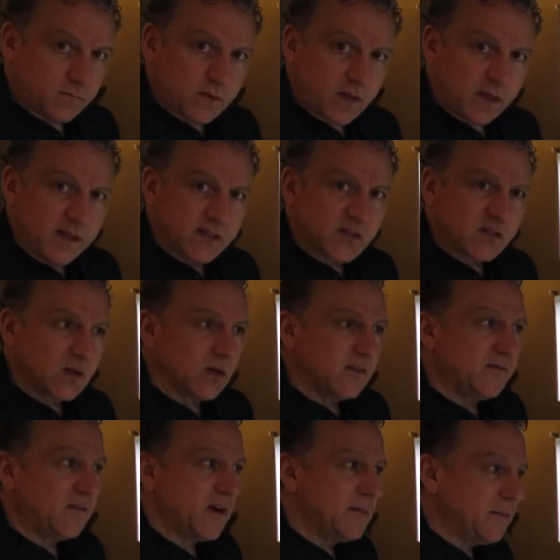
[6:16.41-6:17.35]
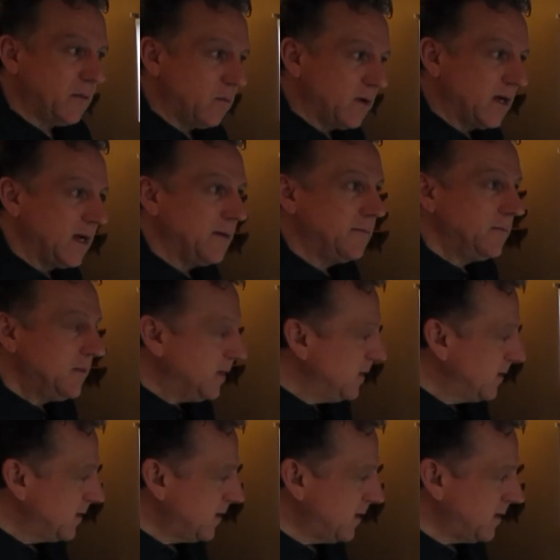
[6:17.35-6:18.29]
That's totally fine, but what I'm
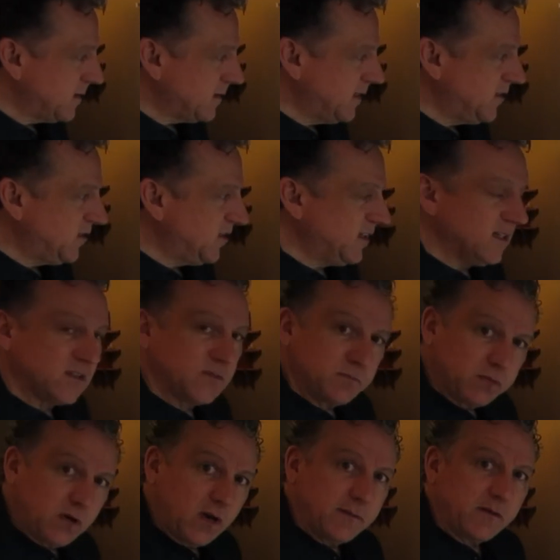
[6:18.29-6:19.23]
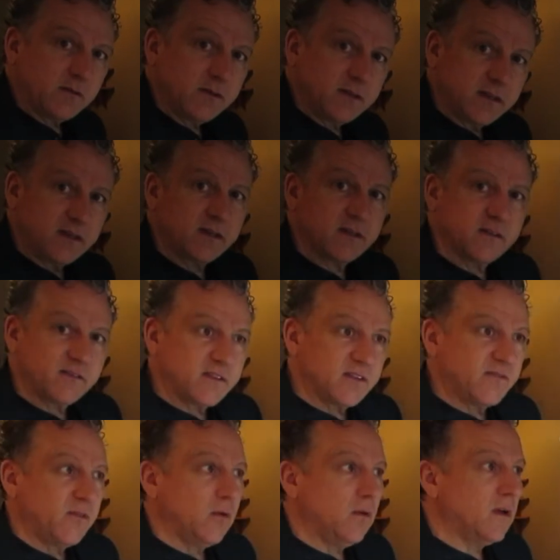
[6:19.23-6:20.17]
teaching is primarily the
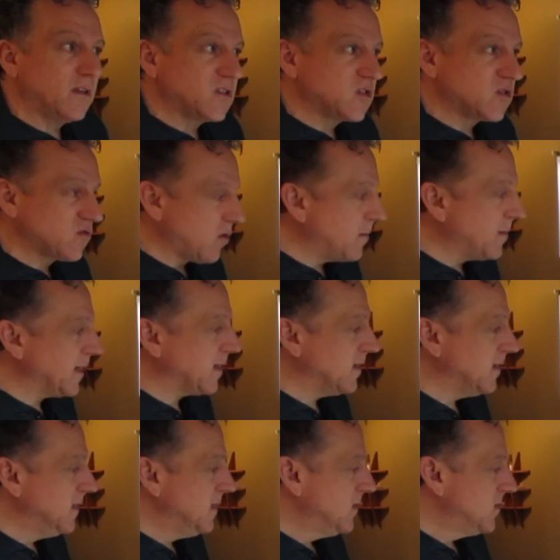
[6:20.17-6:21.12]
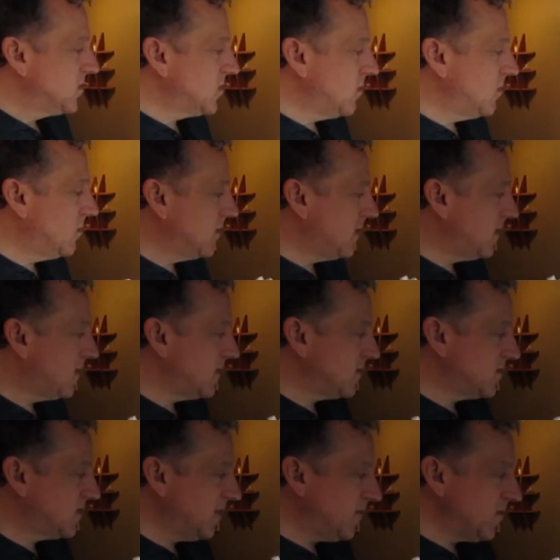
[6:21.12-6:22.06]
full-on strumming. So
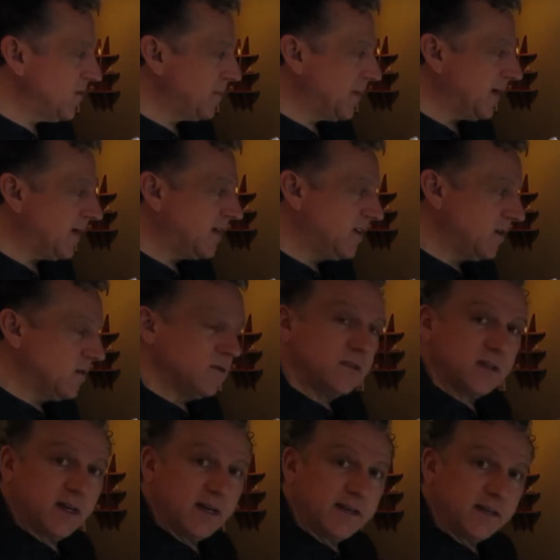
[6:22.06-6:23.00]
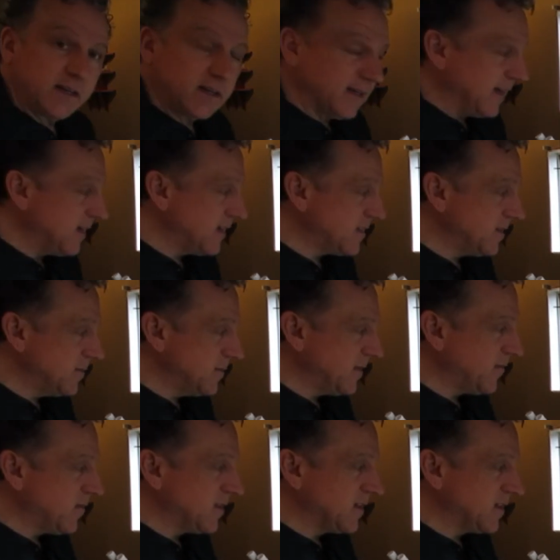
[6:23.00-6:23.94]
there's different pick use, and you're going to get some
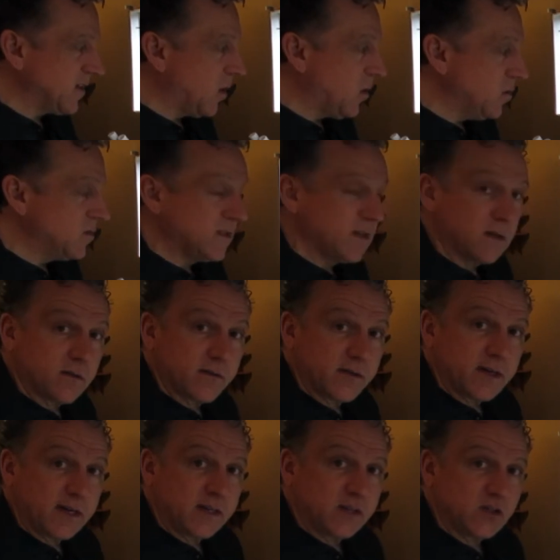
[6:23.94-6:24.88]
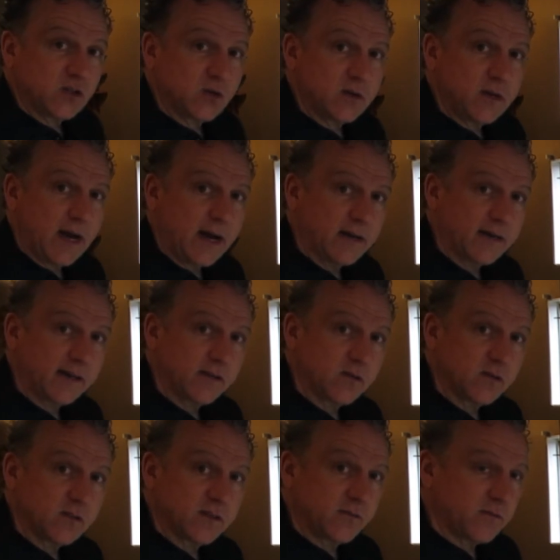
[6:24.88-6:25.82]
different tones out of it, and I can show you how to get
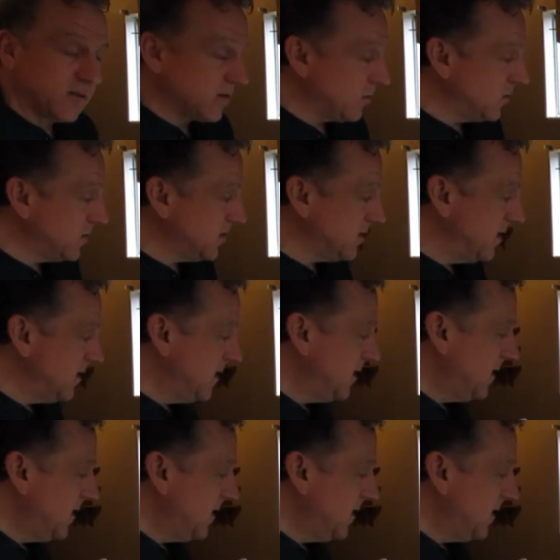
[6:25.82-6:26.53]
those different tones.